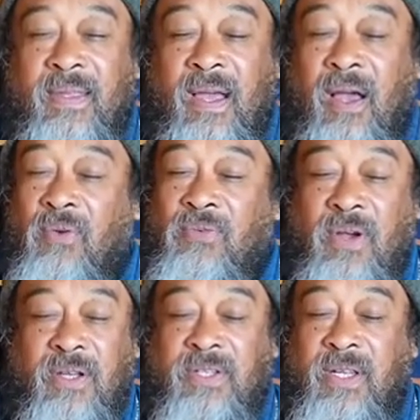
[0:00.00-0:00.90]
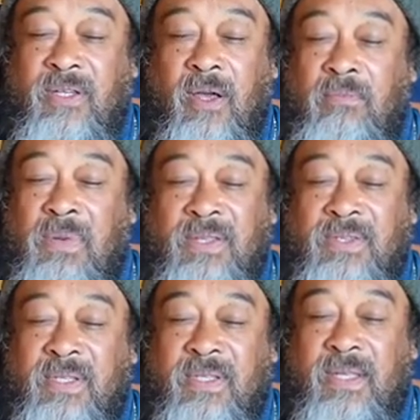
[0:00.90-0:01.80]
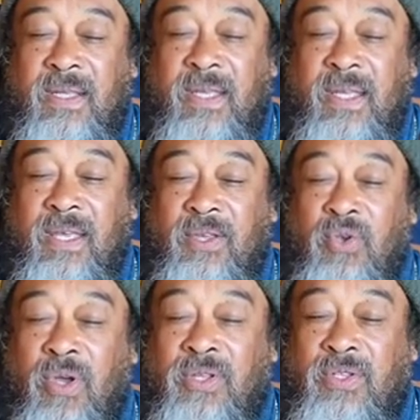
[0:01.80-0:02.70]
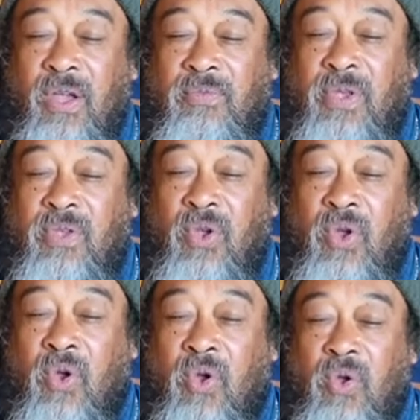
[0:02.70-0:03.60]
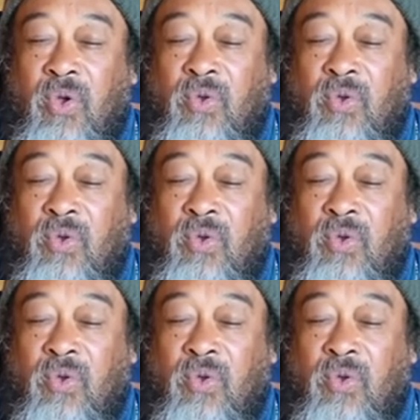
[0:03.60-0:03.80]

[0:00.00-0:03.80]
how fortunate, how blessed. You are discovering your